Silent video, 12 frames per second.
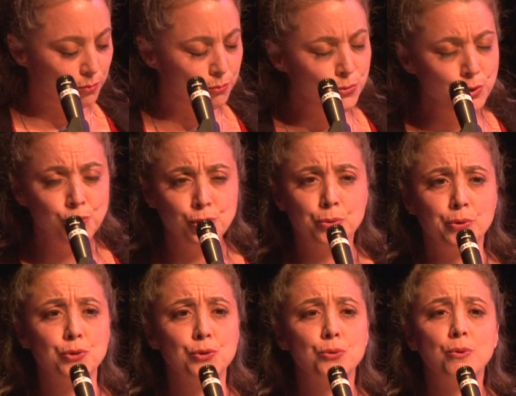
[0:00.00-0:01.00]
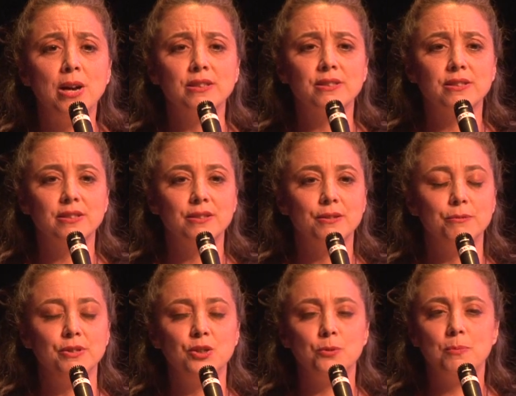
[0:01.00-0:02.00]
mutual trust,
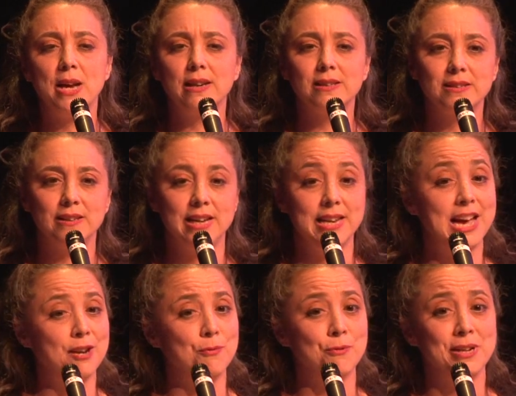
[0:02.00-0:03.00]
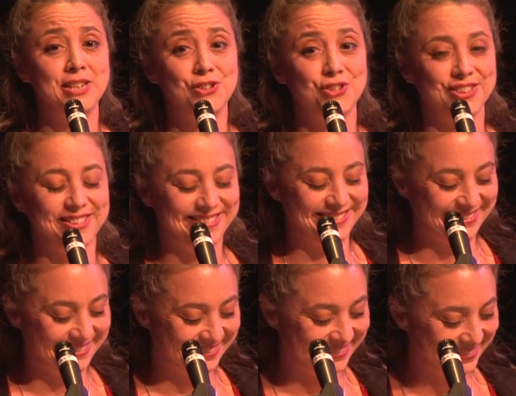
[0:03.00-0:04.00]
respect, and admiration.
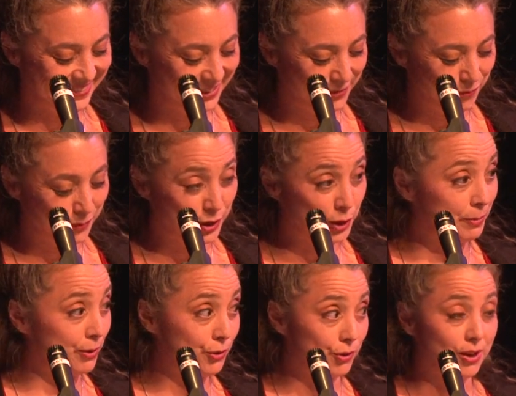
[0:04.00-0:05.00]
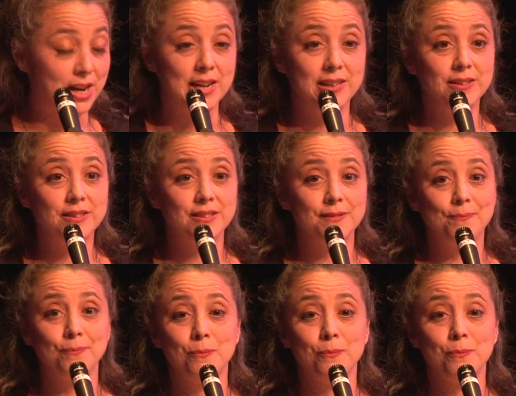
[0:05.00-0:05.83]
Spiritual guidance.